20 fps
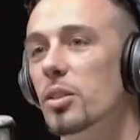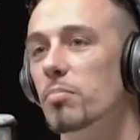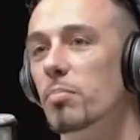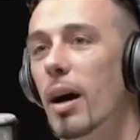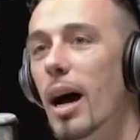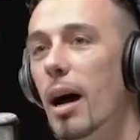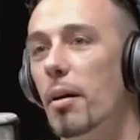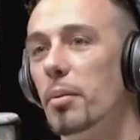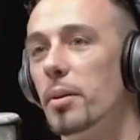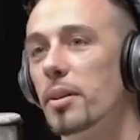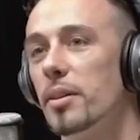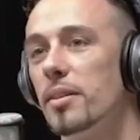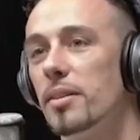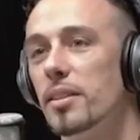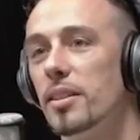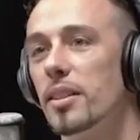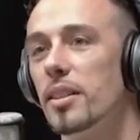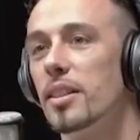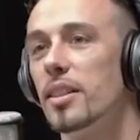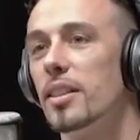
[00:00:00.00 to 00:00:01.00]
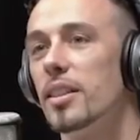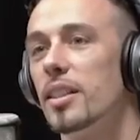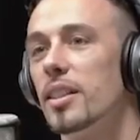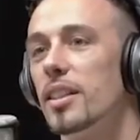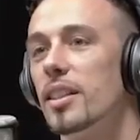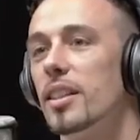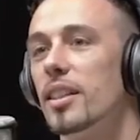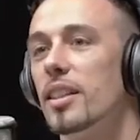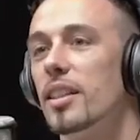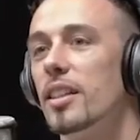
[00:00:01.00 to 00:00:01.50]
mobbing. It's just mob.
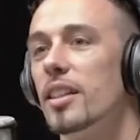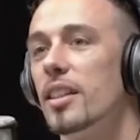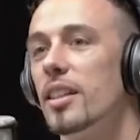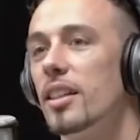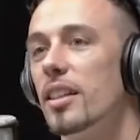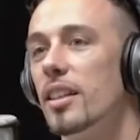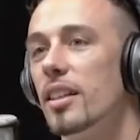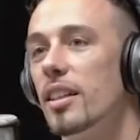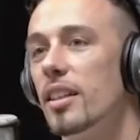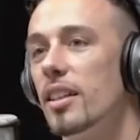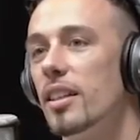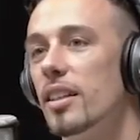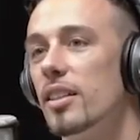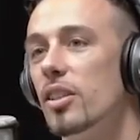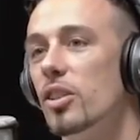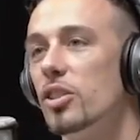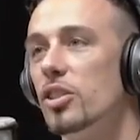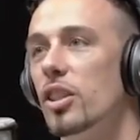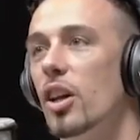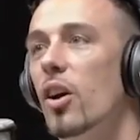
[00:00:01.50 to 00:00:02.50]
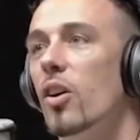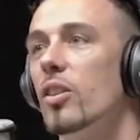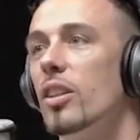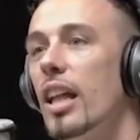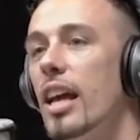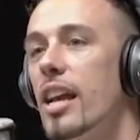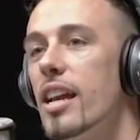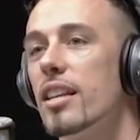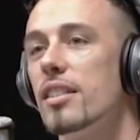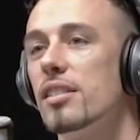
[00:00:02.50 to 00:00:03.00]
It's just. There's no
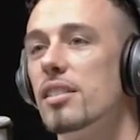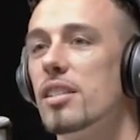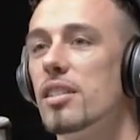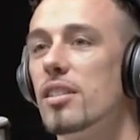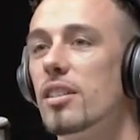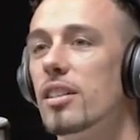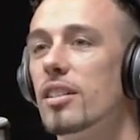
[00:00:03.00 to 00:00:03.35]
lanes either.